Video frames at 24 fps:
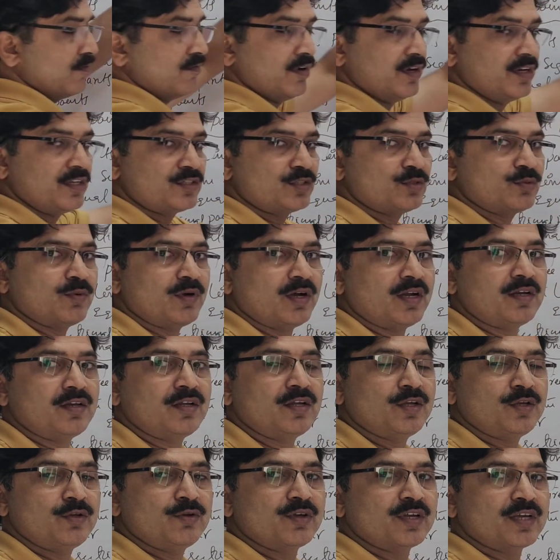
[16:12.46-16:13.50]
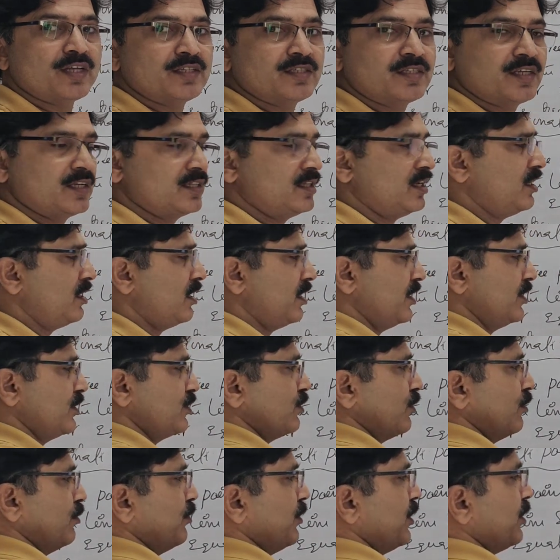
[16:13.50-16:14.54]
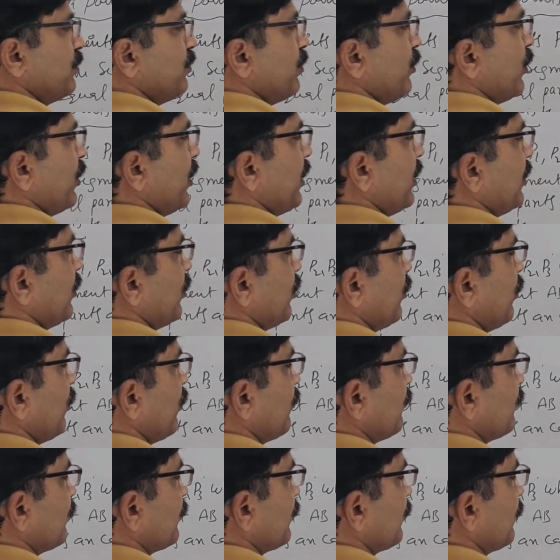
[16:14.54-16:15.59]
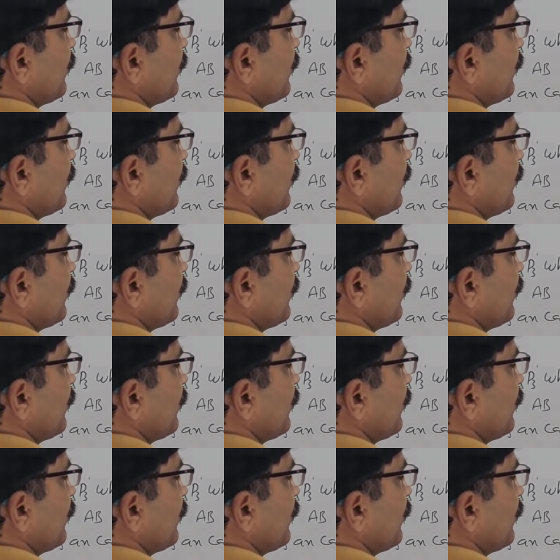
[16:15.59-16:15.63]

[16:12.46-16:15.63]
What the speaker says: 1:1, you can say that ratio. Midpoint of